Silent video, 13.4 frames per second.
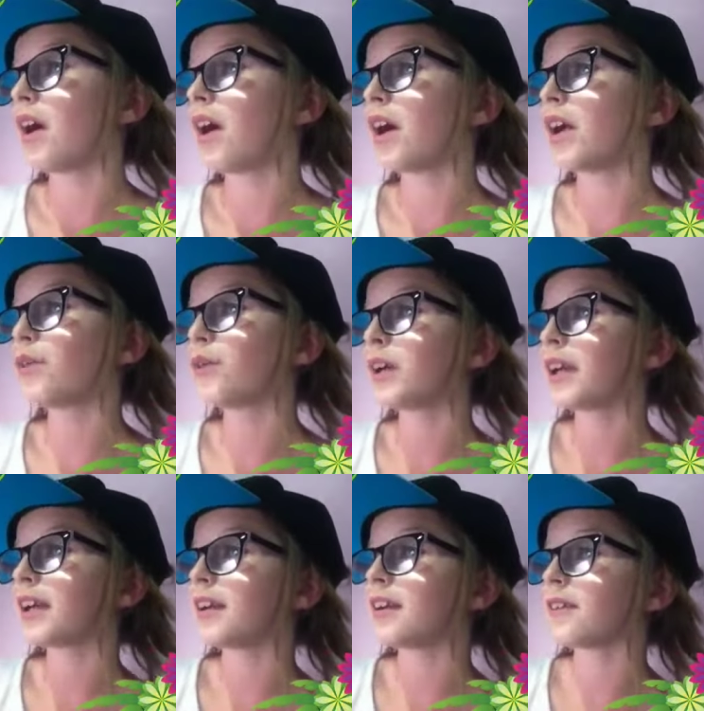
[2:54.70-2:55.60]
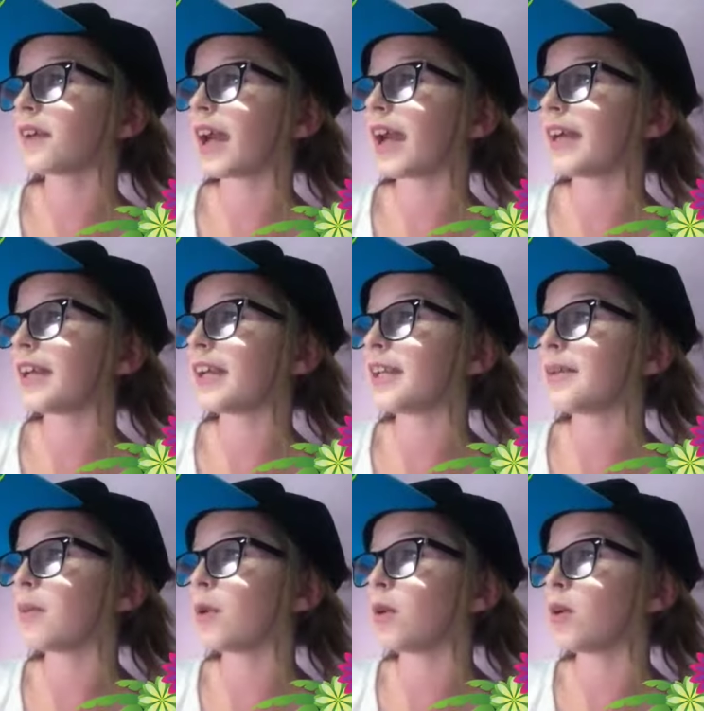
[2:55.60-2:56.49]
Are you thinking of getting
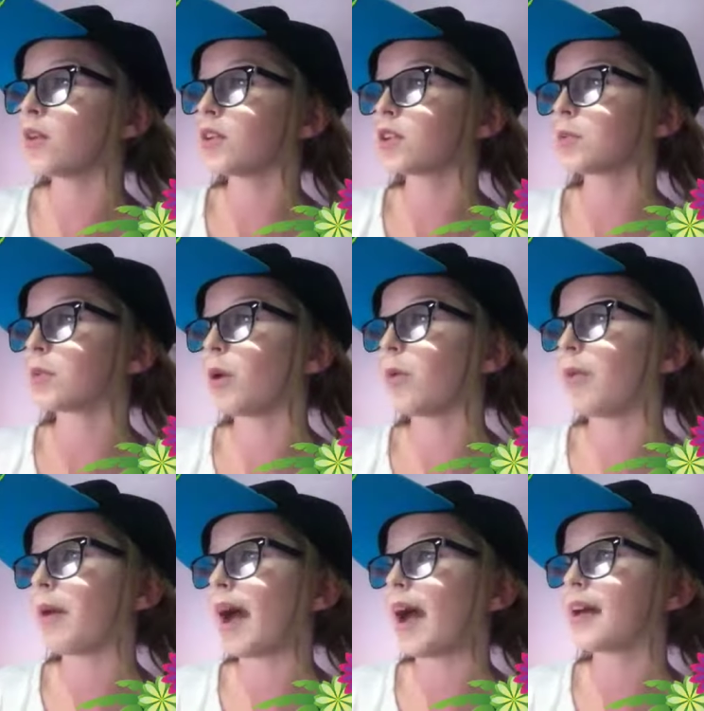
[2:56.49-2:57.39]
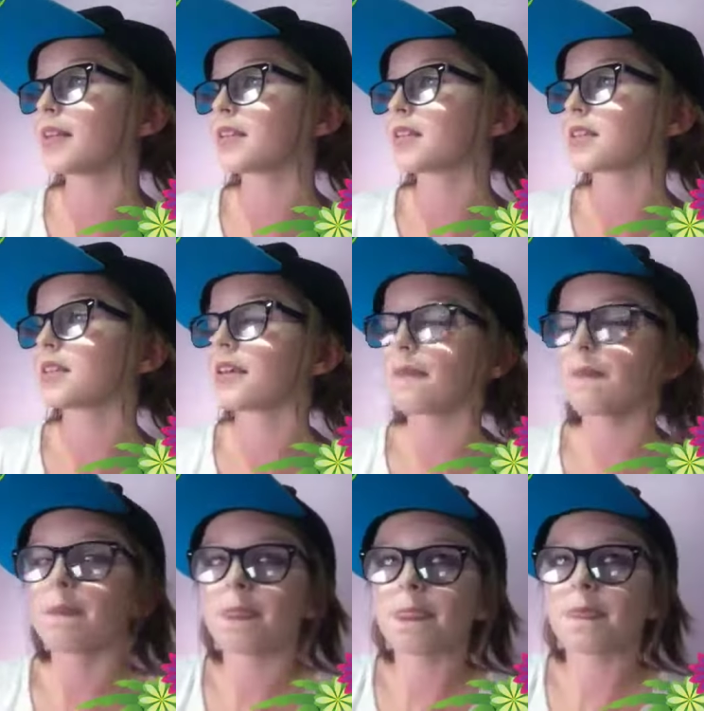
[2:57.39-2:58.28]
any more small pets?
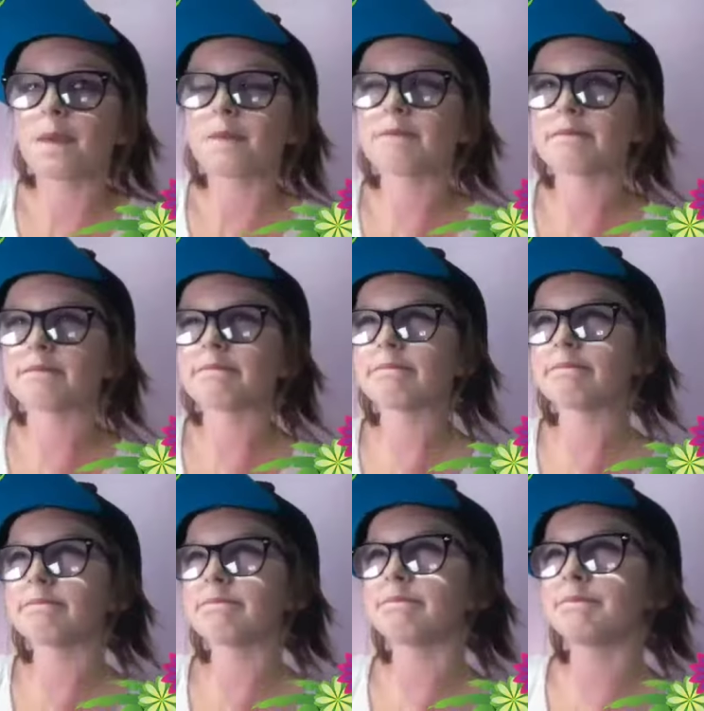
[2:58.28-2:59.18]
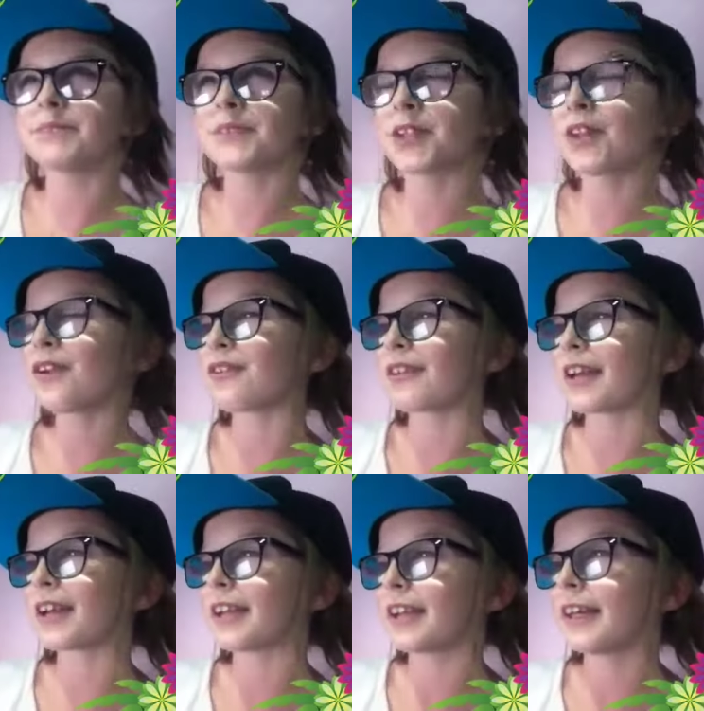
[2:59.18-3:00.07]
Mm, not
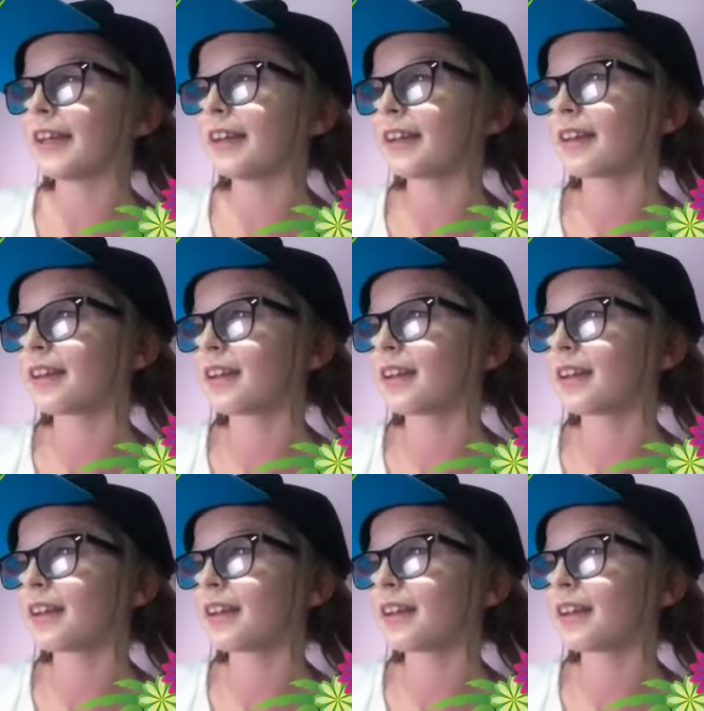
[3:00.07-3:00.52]
really.